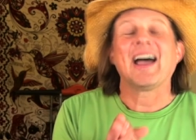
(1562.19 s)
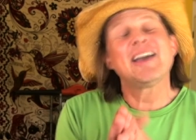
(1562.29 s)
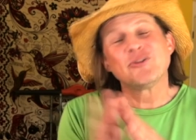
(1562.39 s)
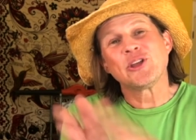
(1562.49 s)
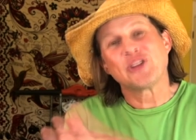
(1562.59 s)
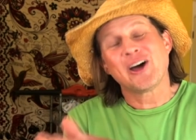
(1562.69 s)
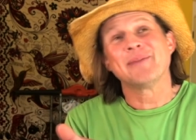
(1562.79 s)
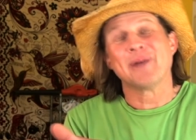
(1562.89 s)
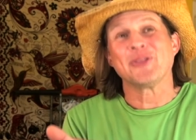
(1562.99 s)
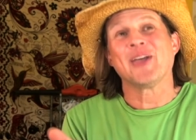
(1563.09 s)
I hadn't really thought
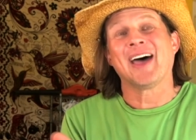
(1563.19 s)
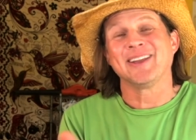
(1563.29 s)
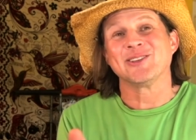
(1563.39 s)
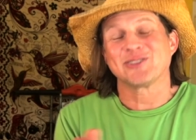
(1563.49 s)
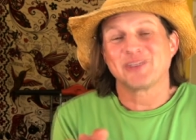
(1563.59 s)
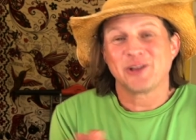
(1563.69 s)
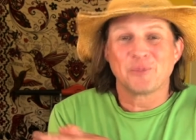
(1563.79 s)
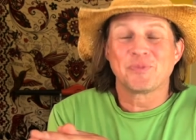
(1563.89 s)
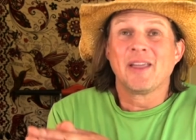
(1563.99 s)
about that is, you know,